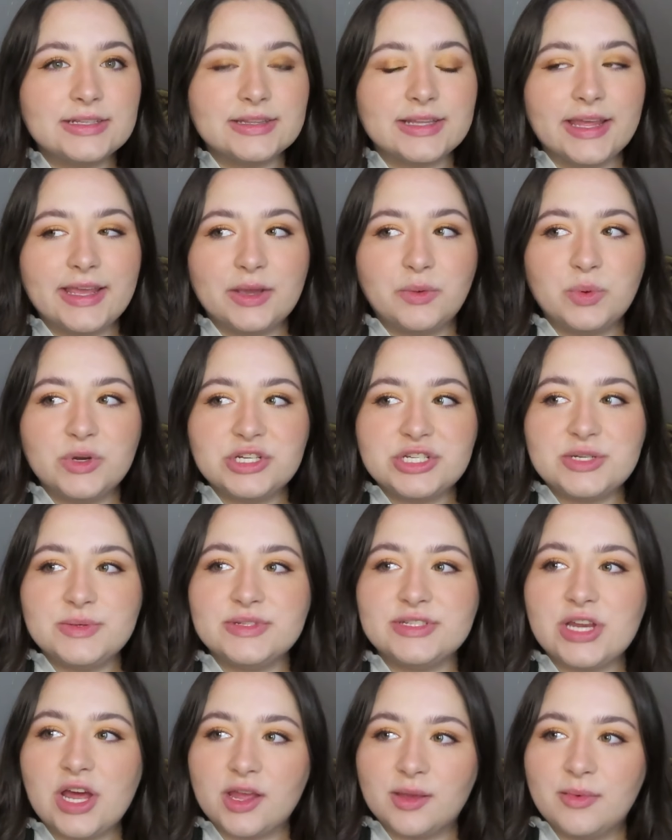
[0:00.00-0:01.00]
like what she
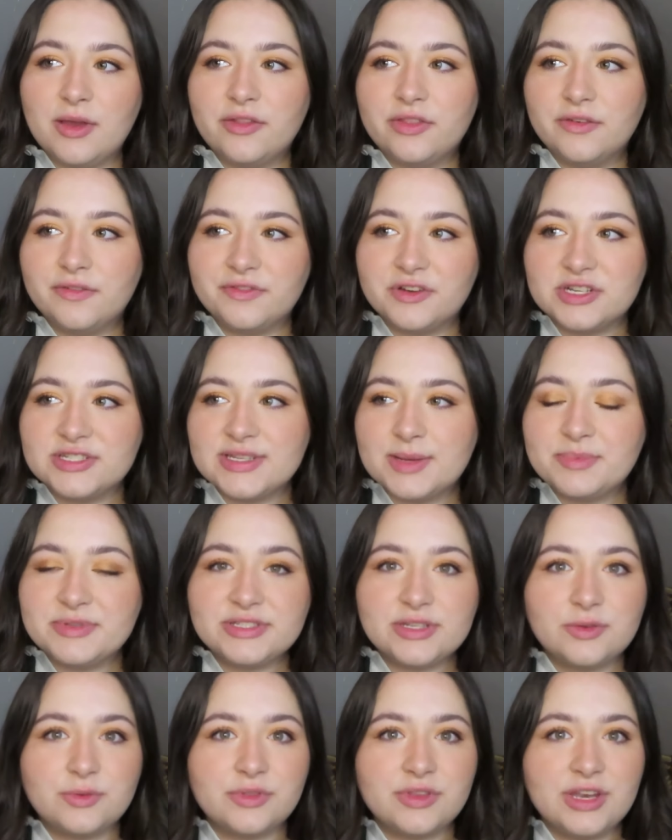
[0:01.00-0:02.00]
was talking about in the first
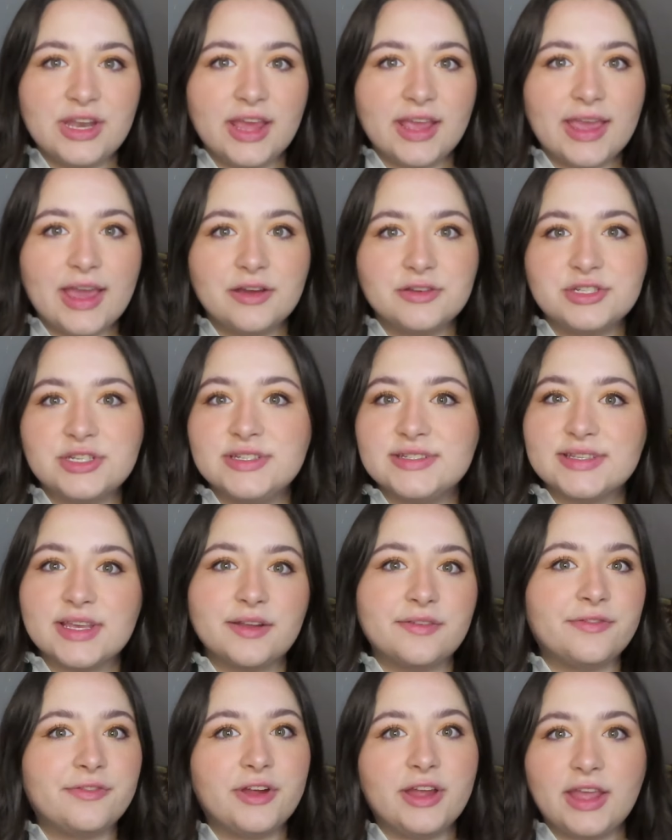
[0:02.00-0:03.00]
episode with Nick, how she's
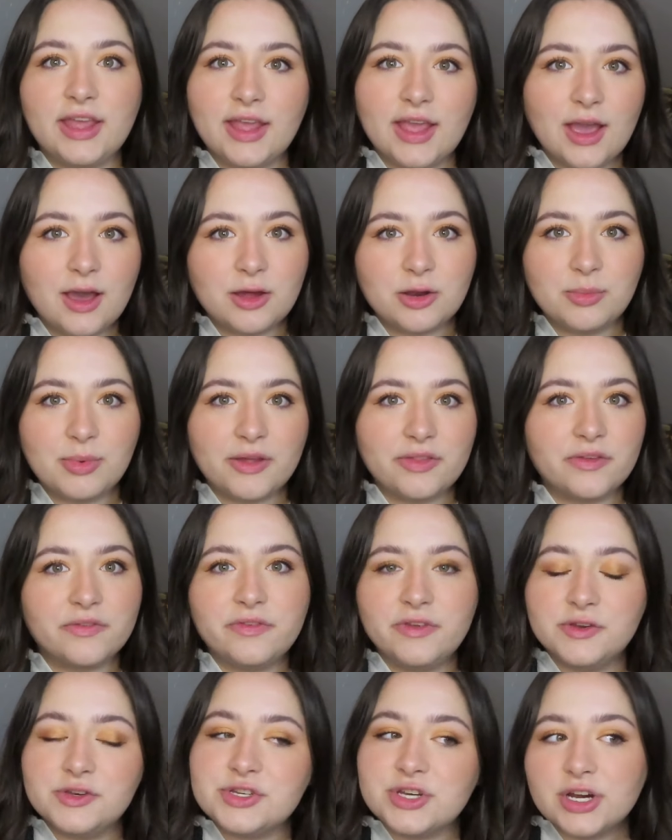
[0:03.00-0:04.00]
like freaking out about the
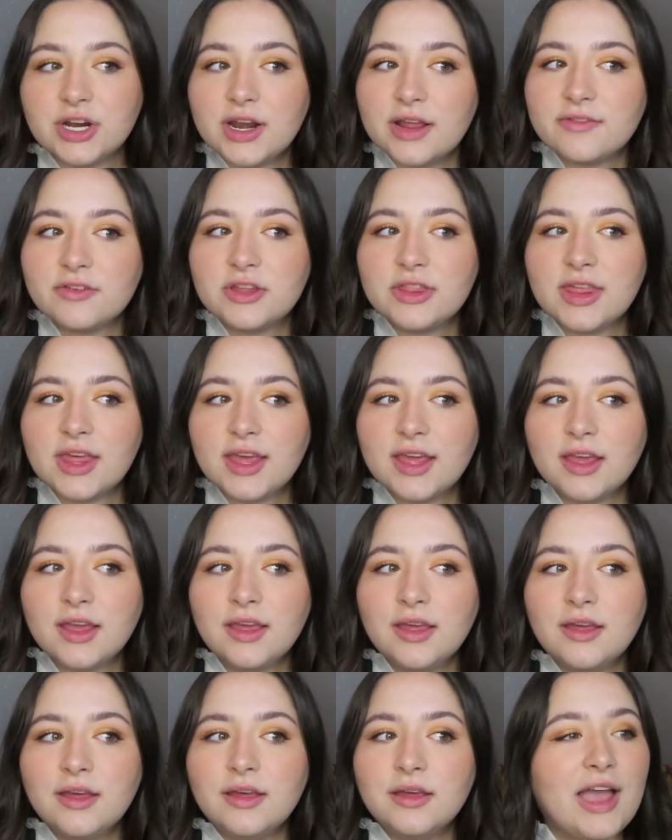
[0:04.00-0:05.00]
future and everything.